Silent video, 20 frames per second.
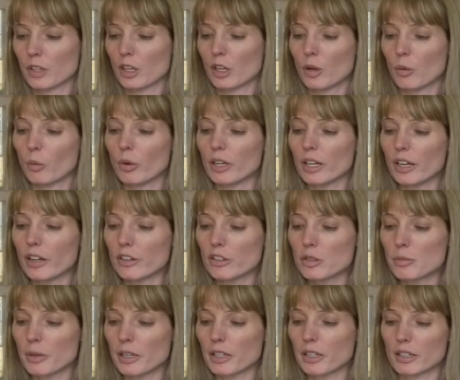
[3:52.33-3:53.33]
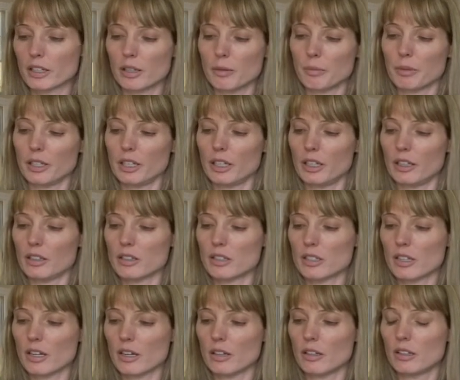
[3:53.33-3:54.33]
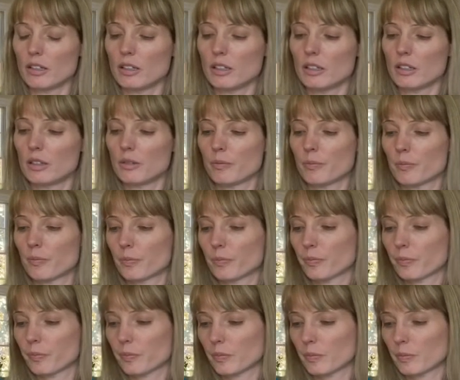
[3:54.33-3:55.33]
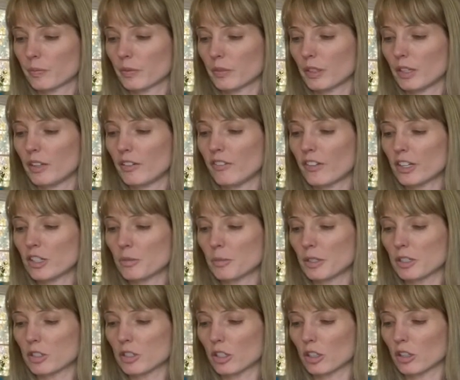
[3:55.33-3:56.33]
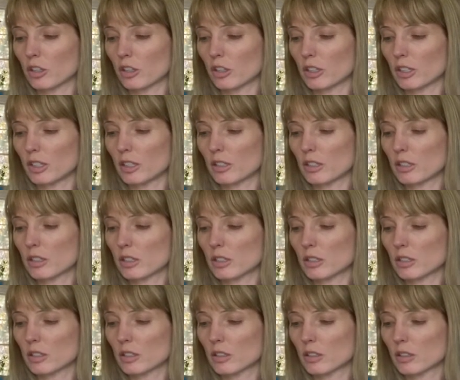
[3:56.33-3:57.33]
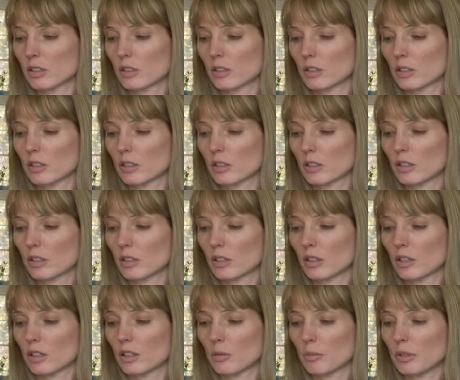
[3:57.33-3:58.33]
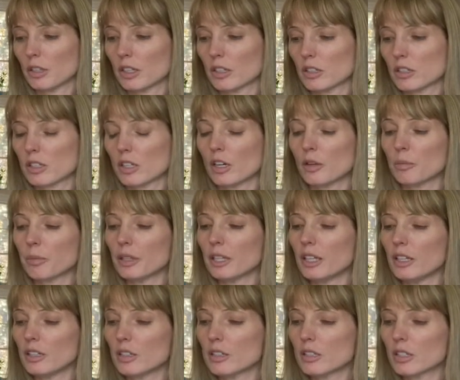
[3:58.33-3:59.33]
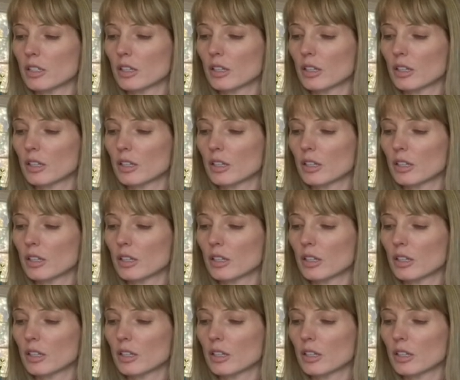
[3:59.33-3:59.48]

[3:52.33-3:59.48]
What else might a company sell? Investment securities. Because companies